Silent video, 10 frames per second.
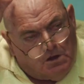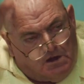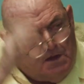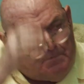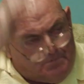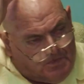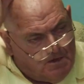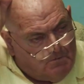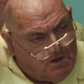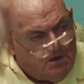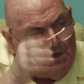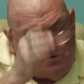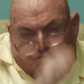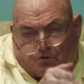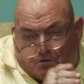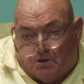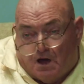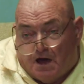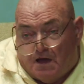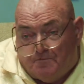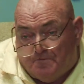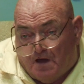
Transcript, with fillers: keep them in your life